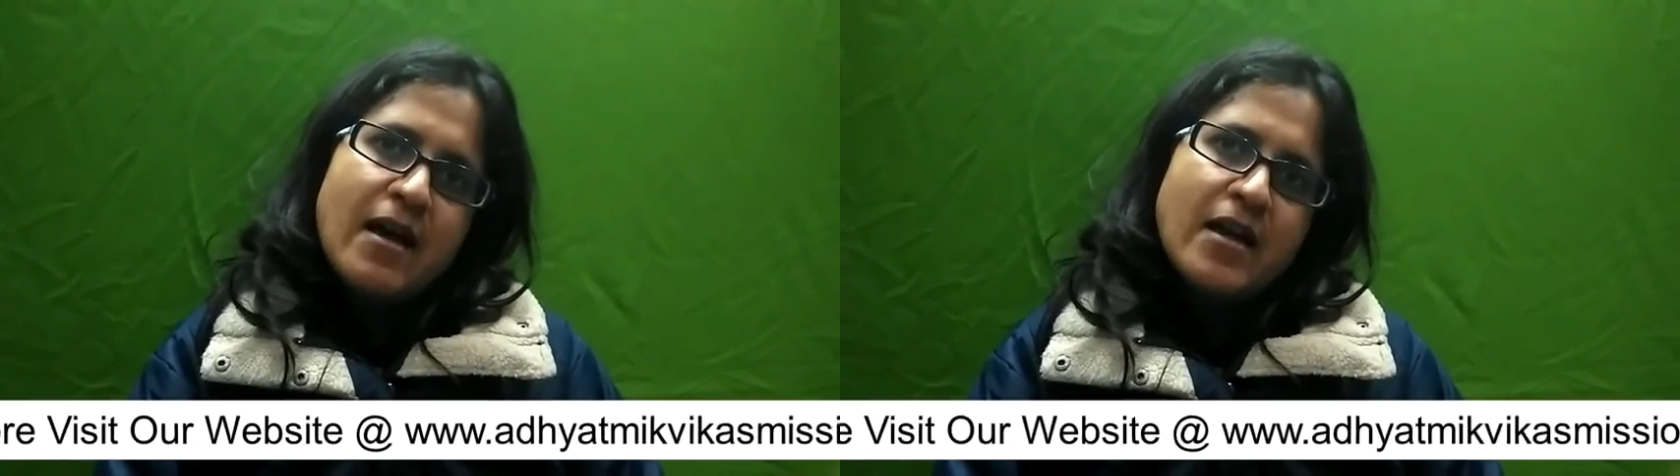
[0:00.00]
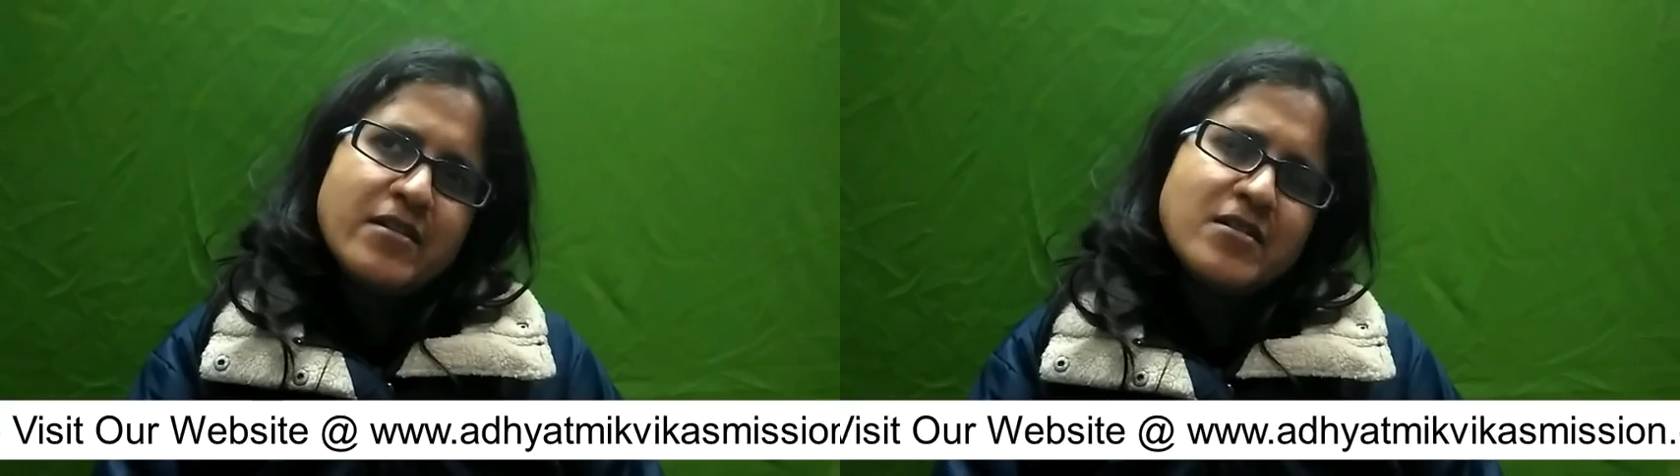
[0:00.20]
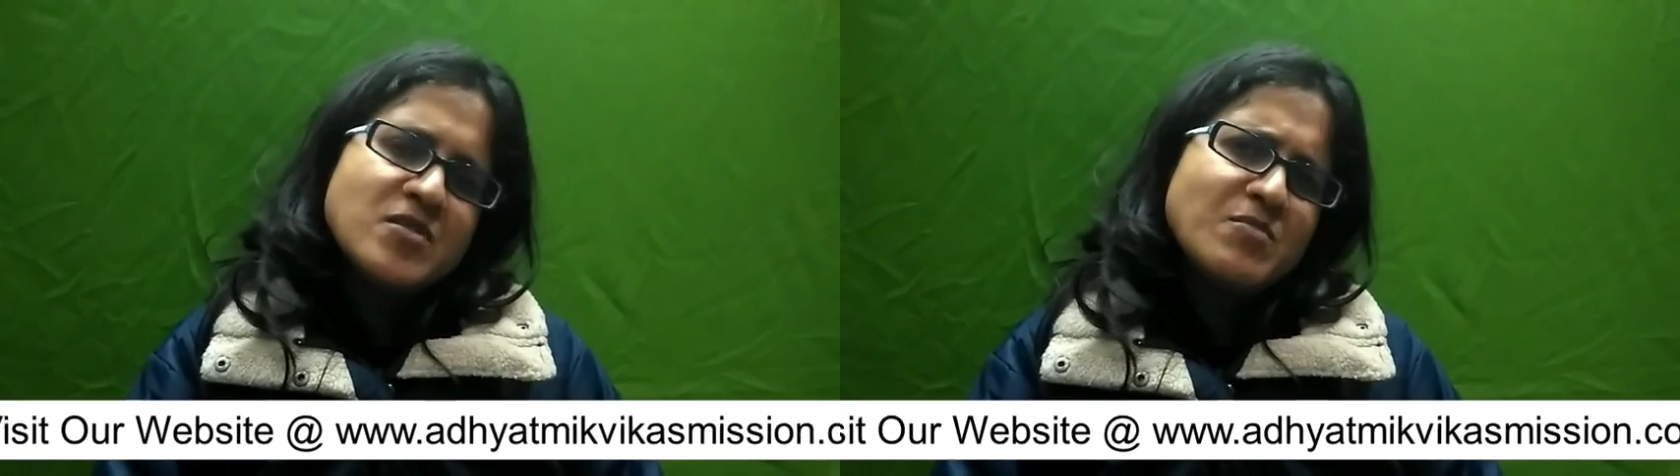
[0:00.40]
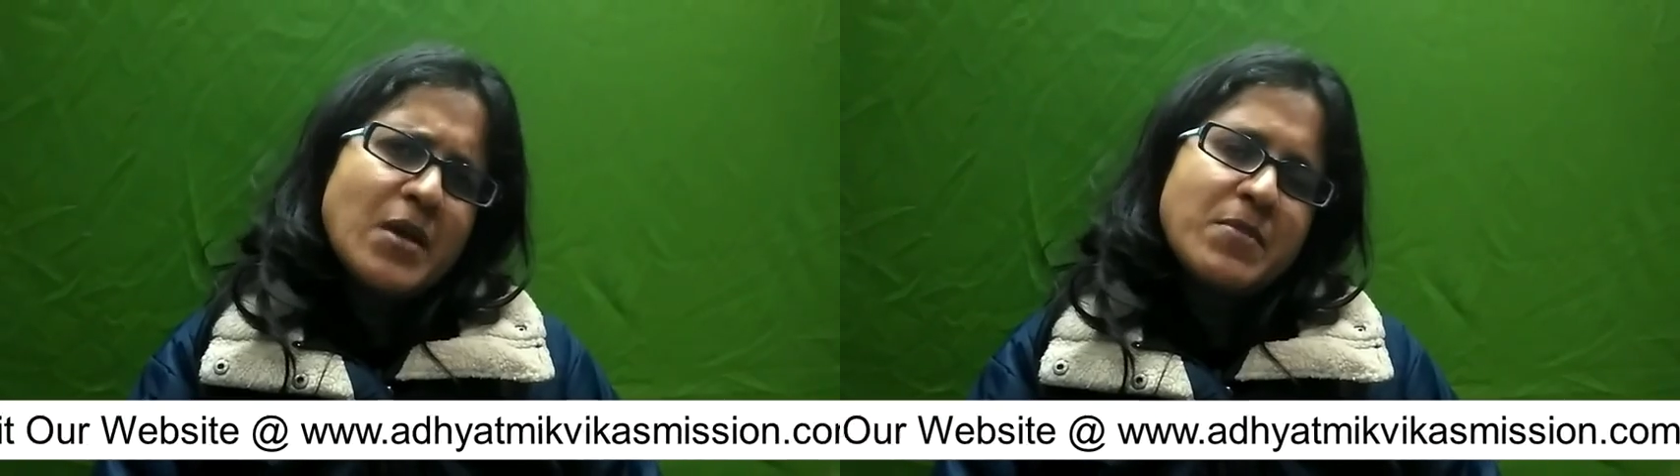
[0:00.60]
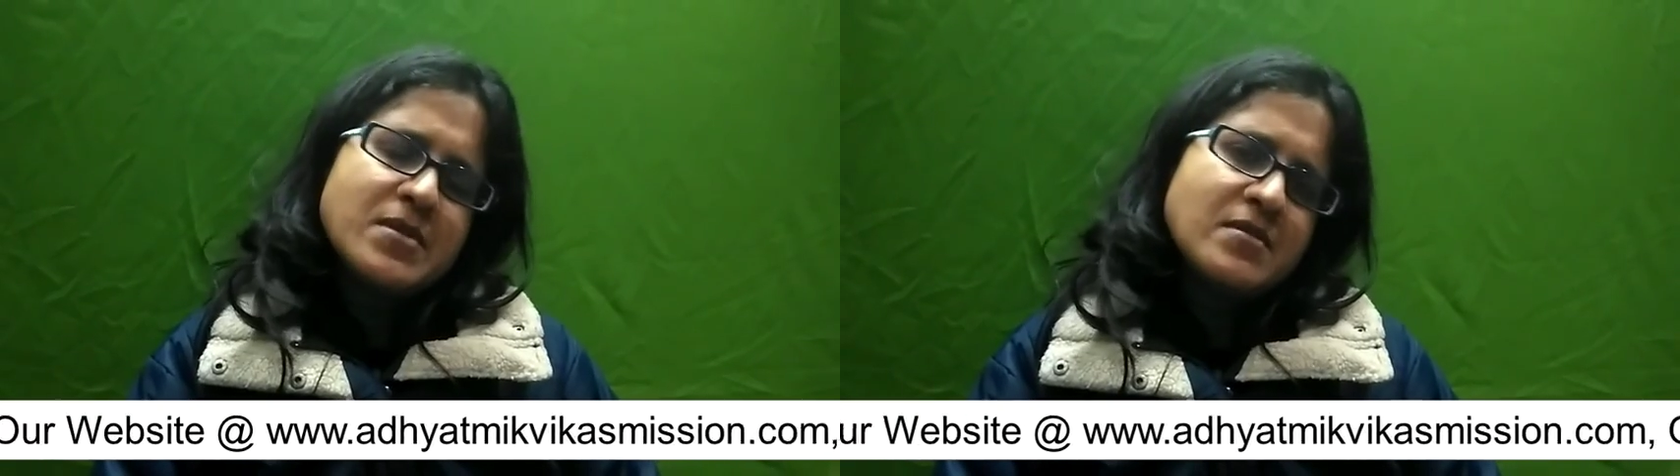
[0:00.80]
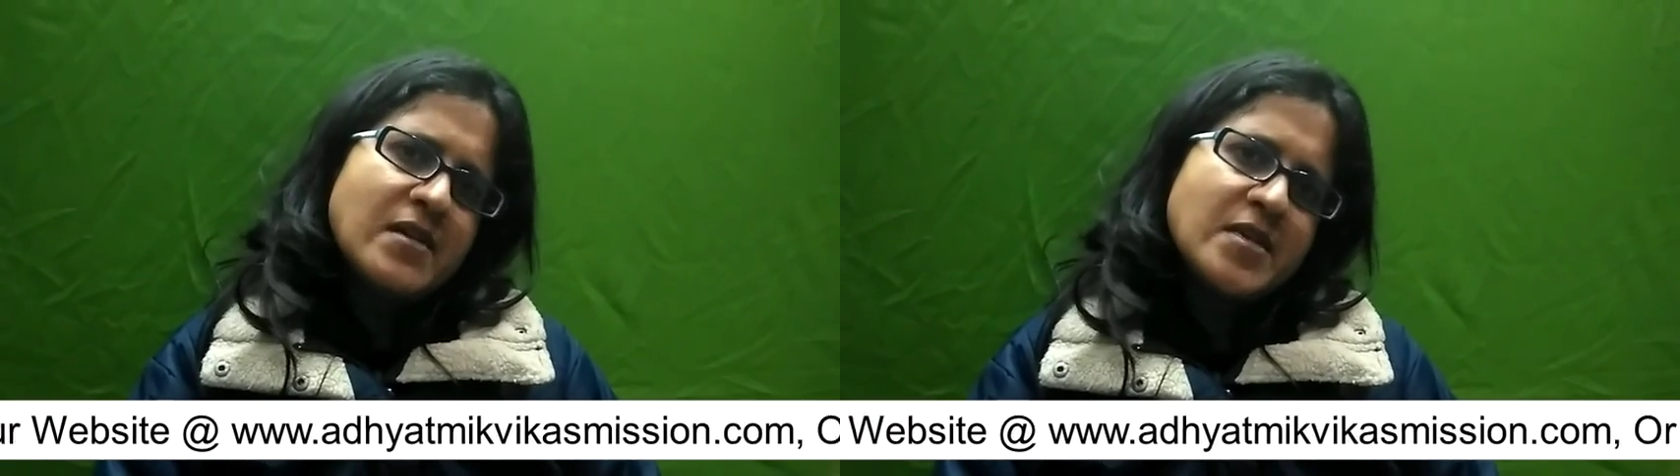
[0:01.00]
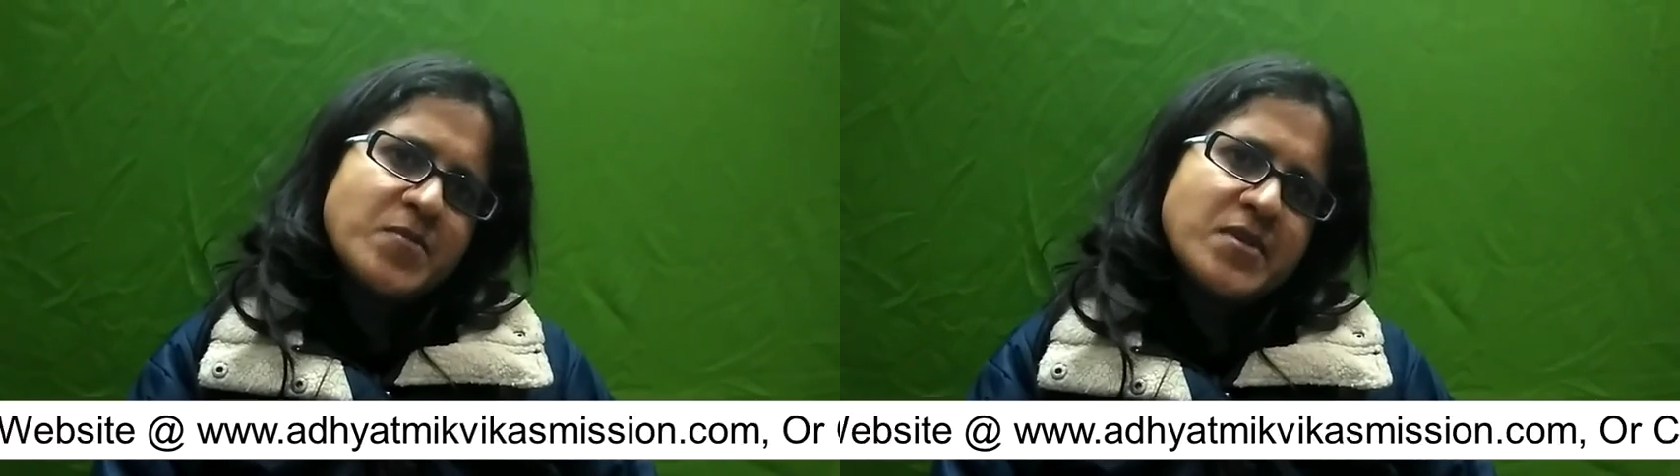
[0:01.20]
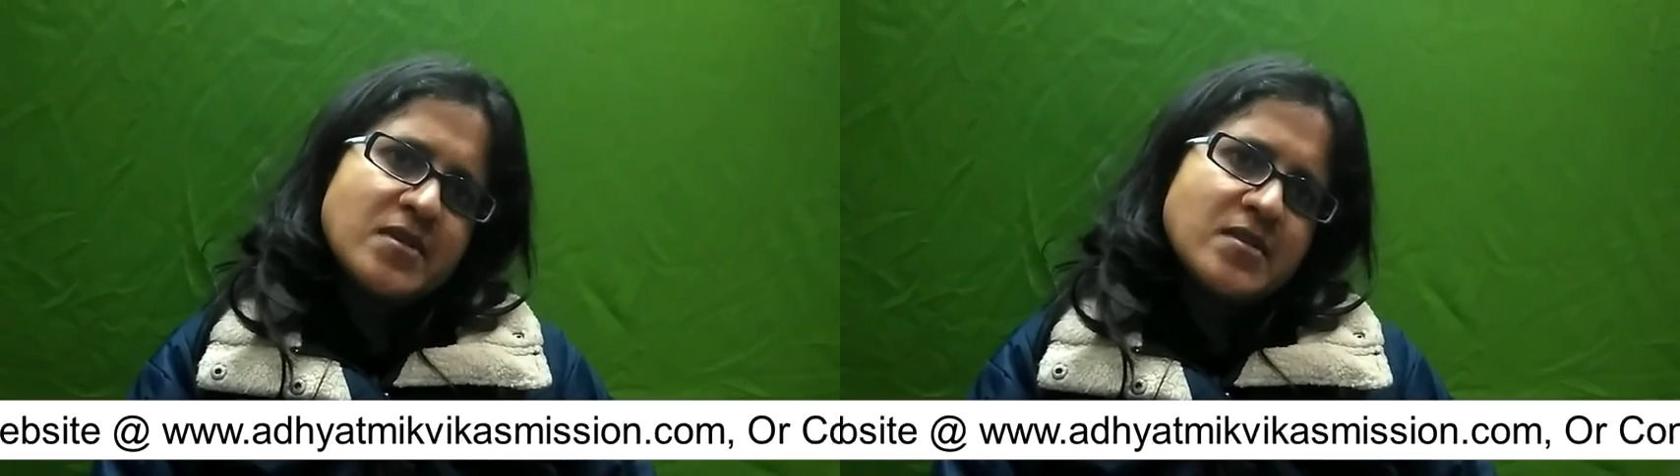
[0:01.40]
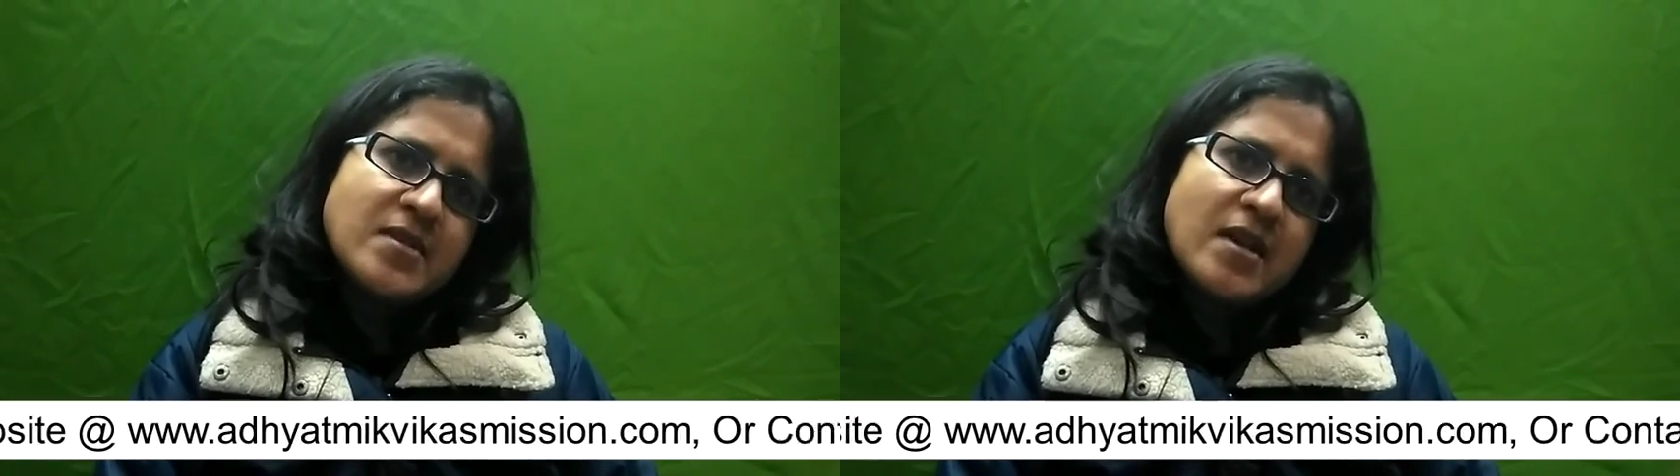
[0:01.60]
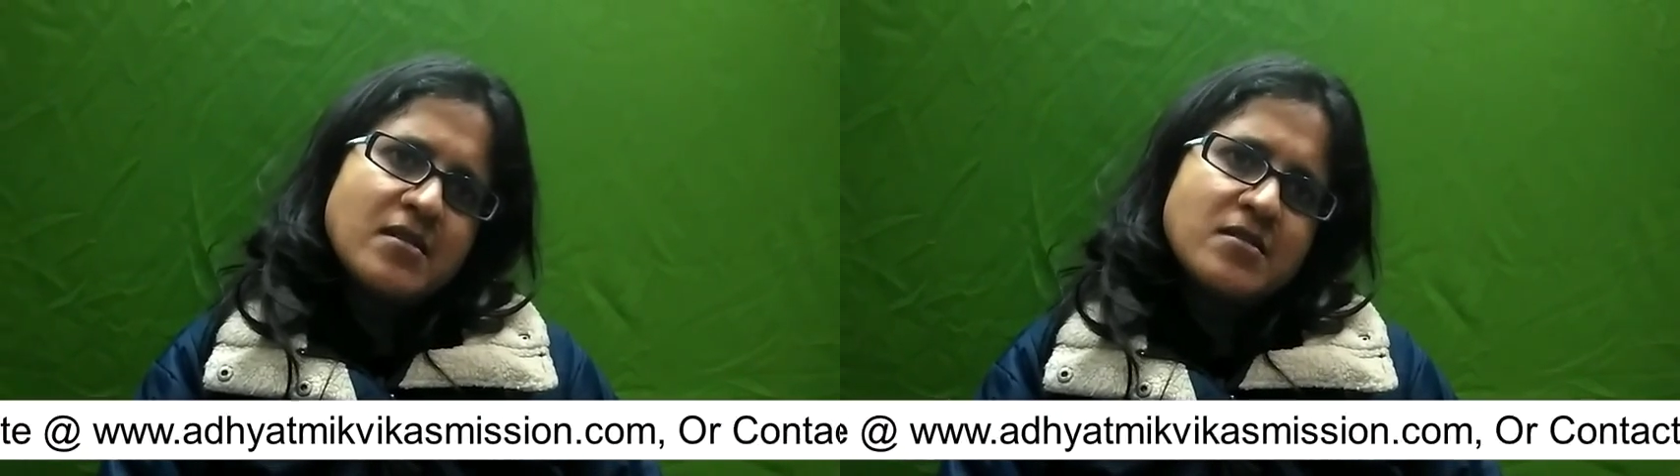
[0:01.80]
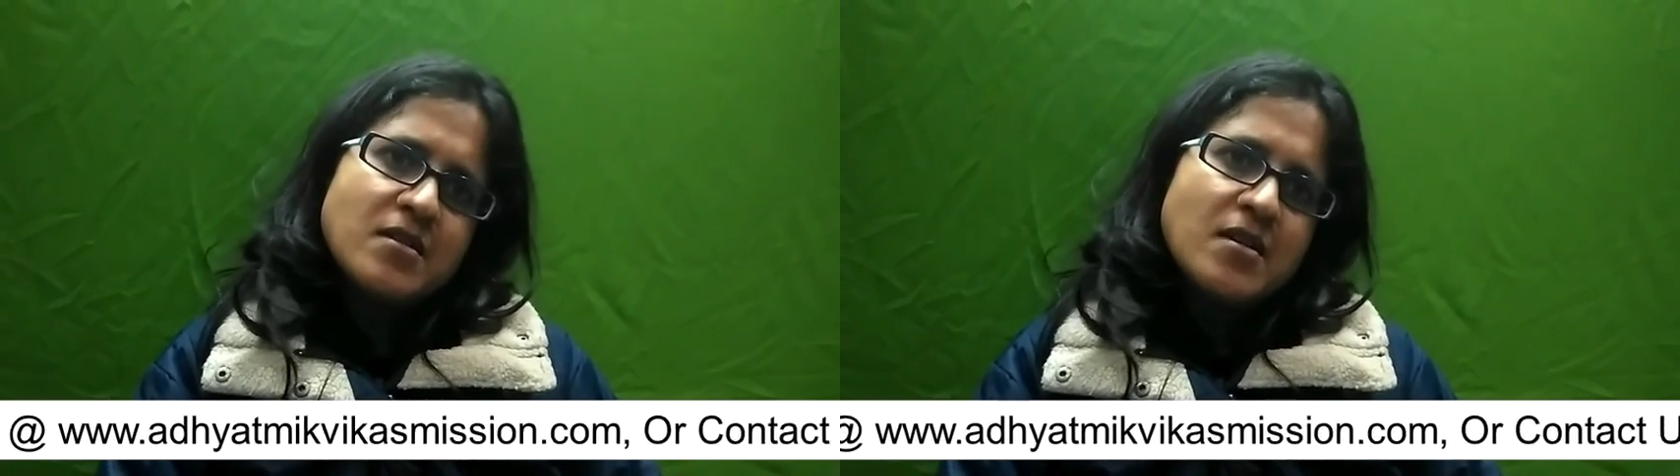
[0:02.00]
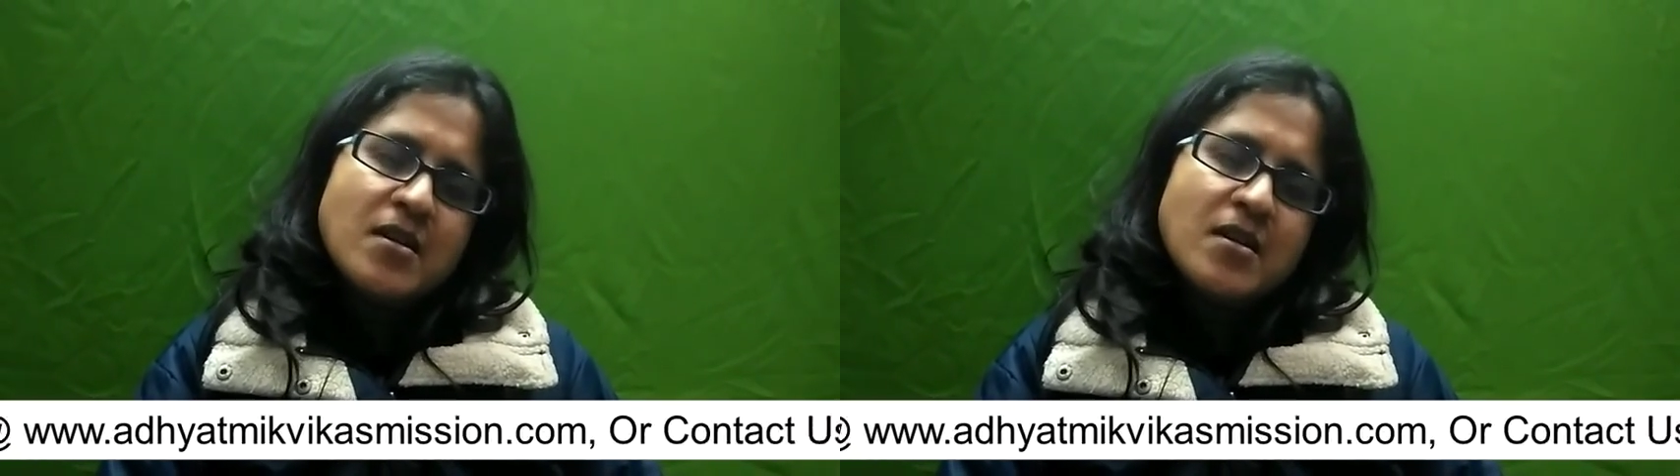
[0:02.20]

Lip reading: And it is my personal experience that